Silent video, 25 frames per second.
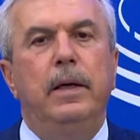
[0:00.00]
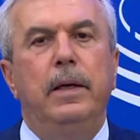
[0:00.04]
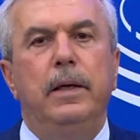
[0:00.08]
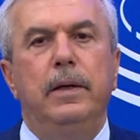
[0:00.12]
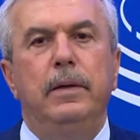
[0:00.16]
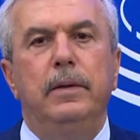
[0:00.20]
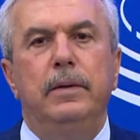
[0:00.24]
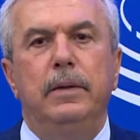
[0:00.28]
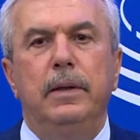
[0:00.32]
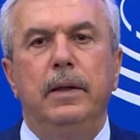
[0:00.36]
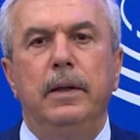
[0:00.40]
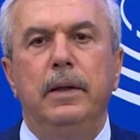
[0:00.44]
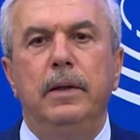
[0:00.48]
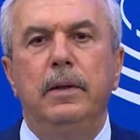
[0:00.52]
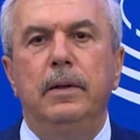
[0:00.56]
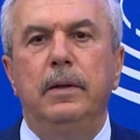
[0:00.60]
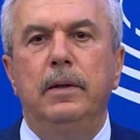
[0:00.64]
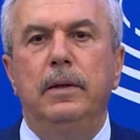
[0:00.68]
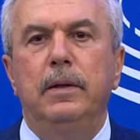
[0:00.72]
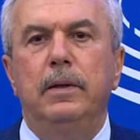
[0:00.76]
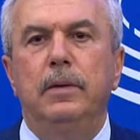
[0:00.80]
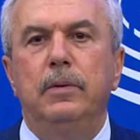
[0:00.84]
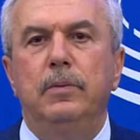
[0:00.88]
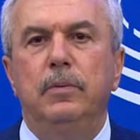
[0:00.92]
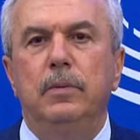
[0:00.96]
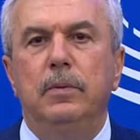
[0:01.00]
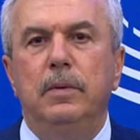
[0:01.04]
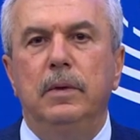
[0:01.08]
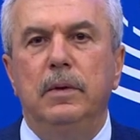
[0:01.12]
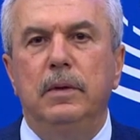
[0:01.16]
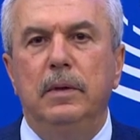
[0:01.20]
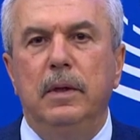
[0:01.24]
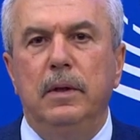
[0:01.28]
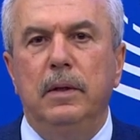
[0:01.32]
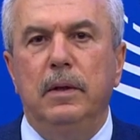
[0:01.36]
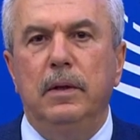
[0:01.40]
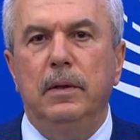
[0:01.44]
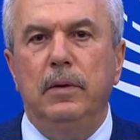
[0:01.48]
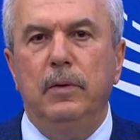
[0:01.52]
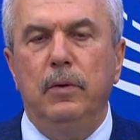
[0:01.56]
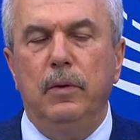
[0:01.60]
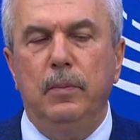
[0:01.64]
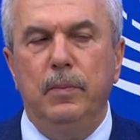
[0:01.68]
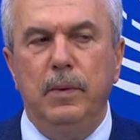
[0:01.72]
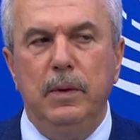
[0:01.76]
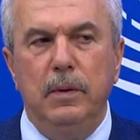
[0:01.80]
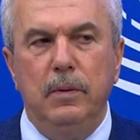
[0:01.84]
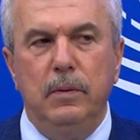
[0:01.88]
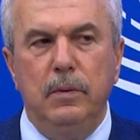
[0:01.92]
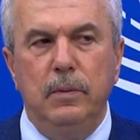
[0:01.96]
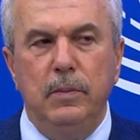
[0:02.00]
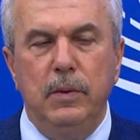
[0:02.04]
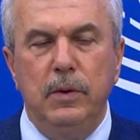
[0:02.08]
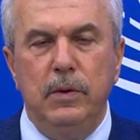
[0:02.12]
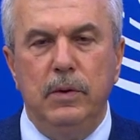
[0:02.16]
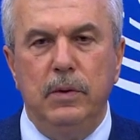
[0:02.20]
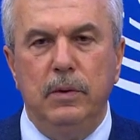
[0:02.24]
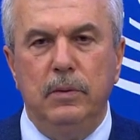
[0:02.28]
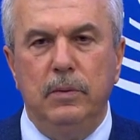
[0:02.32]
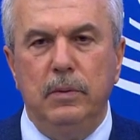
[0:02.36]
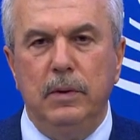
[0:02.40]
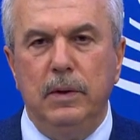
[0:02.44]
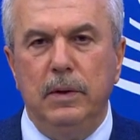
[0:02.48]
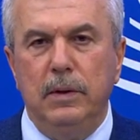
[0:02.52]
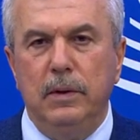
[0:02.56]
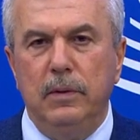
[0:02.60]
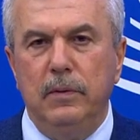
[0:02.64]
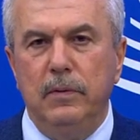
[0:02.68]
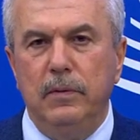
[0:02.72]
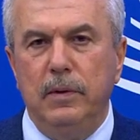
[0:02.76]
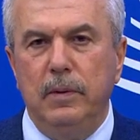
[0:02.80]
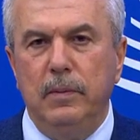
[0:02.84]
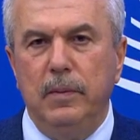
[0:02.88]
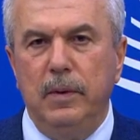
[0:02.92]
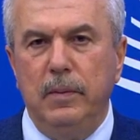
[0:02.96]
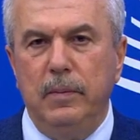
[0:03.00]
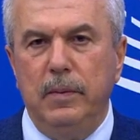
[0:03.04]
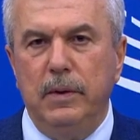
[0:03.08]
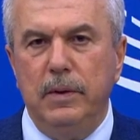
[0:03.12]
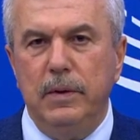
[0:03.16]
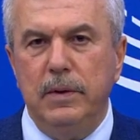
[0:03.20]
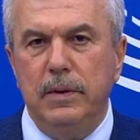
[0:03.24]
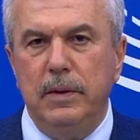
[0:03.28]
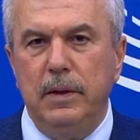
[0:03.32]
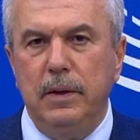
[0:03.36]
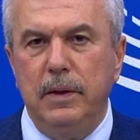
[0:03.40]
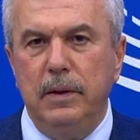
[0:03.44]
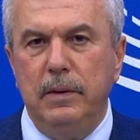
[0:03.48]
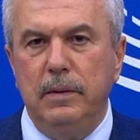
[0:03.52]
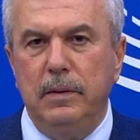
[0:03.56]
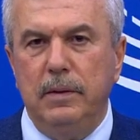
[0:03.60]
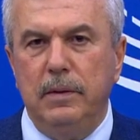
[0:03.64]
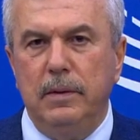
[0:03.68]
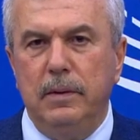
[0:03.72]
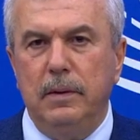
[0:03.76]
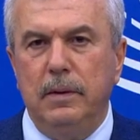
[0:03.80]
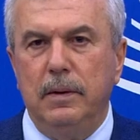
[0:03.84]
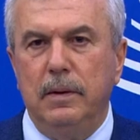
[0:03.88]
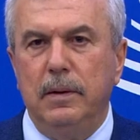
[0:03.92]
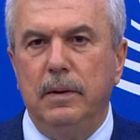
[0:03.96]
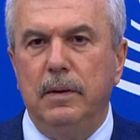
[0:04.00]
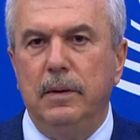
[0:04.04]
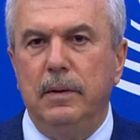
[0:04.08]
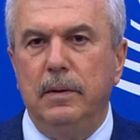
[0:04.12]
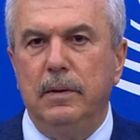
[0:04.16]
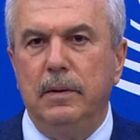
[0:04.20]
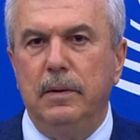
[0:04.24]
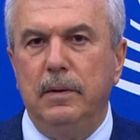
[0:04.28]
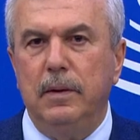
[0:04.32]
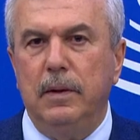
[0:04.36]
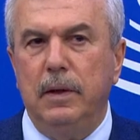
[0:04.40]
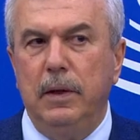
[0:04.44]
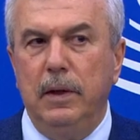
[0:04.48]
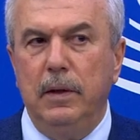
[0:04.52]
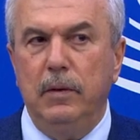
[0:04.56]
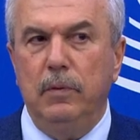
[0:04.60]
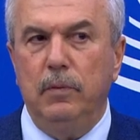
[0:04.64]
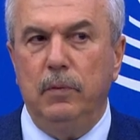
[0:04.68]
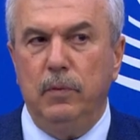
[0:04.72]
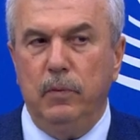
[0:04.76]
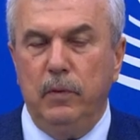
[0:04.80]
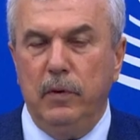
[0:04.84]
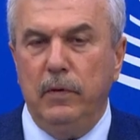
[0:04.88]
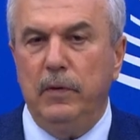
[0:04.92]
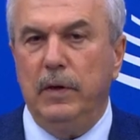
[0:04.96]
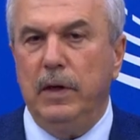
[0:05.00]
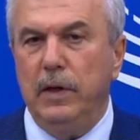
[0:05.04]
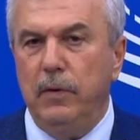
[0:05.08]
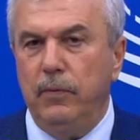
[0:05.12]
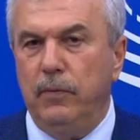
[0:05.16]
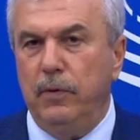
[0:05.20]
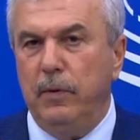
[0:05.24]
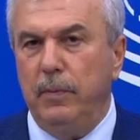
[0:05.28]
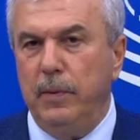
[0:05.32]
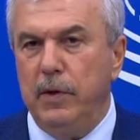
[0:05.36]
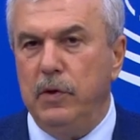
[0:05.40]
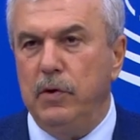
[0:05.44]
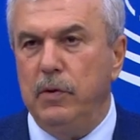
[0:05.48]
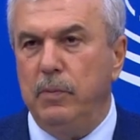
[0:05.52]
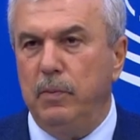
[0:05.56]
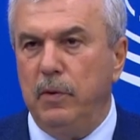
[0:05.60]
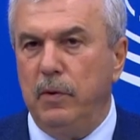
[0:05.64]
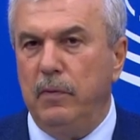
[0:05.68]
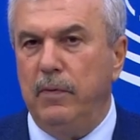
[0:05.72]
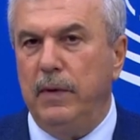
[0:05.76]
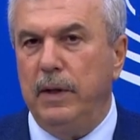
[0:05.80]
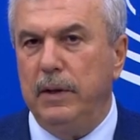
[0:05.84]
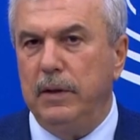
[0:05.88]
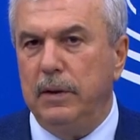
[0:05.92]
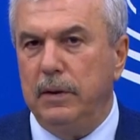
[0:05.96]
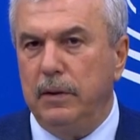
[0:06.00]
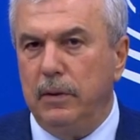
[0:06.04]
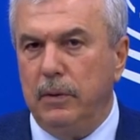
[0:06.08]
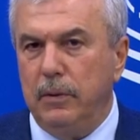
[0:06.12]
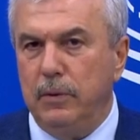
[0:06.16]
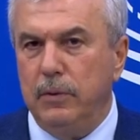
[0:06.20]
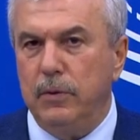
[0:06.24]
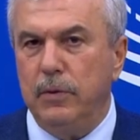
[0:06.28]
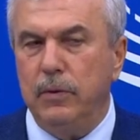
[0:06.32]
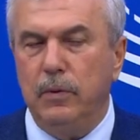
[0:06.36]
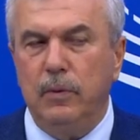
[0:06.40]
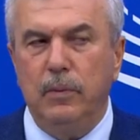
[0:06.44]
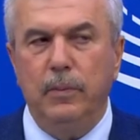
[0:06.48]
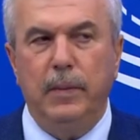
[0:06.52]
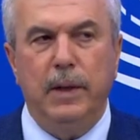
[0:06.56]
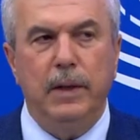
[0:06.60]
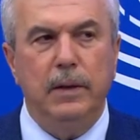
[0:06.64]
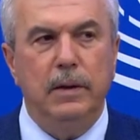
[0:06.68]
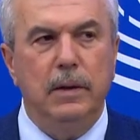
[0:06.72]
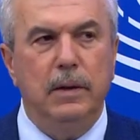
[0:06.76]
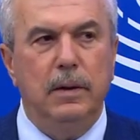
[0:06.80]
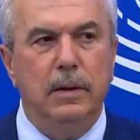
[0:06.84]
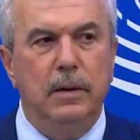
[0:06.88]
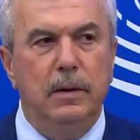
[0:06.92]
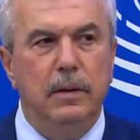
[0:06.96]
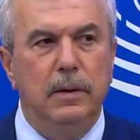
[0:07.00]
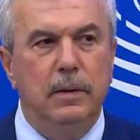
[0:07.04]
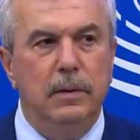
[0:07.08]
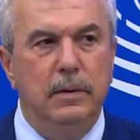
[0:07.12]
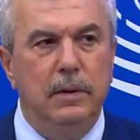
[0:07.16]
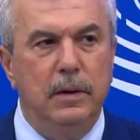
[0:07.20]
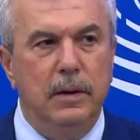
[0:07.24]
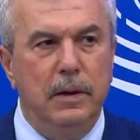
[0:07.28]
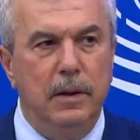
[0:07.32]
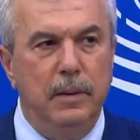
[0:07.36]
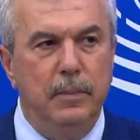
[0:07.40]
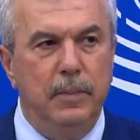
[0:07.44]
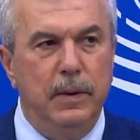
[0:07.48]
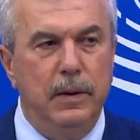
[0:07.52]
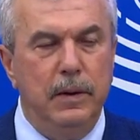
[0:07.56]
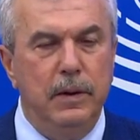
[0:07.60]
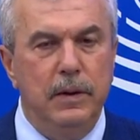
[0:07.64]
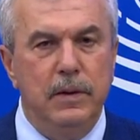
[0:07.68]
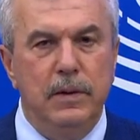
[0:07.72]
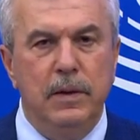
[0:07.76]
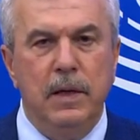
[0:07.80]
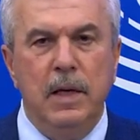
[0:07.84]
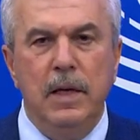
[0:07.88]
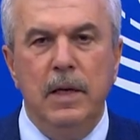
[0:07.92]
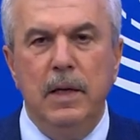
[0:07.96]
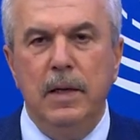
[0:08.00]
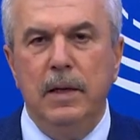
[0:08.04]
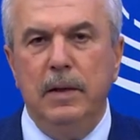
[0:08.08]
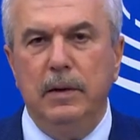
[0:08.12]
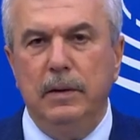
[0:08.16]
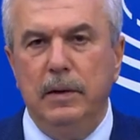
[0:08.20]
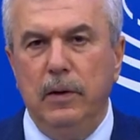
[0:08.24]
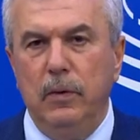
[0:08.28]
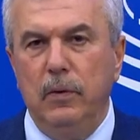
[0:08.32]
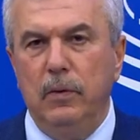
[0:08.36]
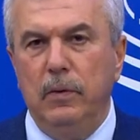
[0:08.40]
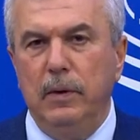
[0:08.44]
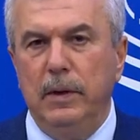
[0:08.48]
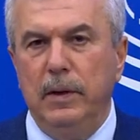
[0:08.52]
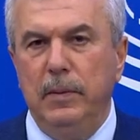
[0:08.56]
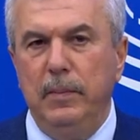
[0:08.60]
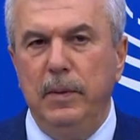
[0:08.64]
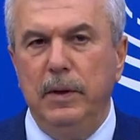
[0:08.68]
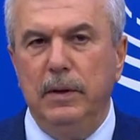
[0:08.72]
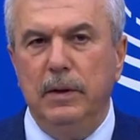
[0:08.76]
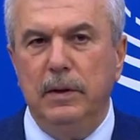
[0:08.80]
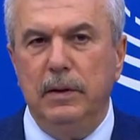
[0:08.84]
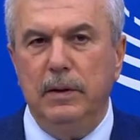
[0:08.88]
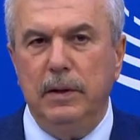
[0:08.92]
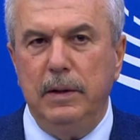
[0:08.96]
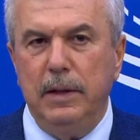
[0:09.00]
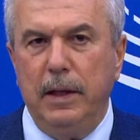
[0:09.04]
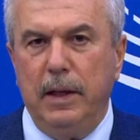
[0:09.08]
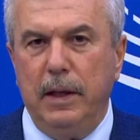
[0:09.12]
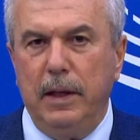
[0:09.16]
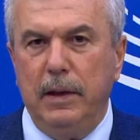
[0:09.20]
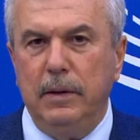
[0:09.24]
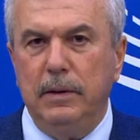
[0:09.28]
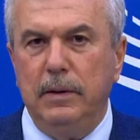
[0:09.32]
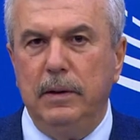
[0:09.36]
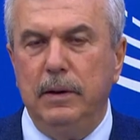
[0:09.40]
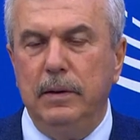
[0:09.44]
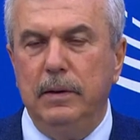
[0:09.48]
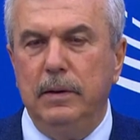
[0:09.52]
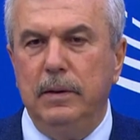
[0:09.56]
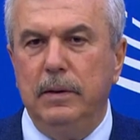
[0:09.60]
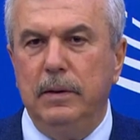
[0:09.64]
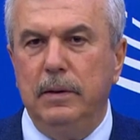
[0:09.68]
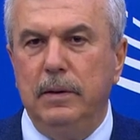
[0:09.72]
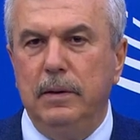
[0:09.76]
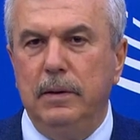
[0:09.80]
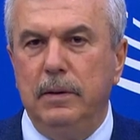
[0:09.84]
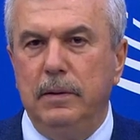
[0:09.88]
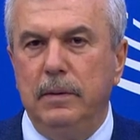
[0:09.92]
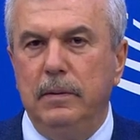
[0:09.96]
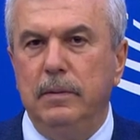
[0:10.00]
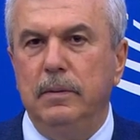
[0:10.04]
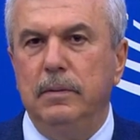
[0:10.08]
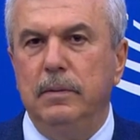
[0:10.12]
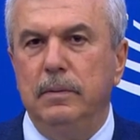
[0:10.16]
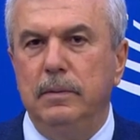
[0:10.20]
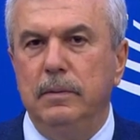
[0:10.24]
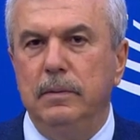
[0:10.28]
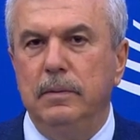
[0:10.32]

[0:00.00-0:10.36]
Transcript: and then uh, the European Commission, together with the member state uh, and with the information provided also by the, uh, the companies, they will immediately act and uh,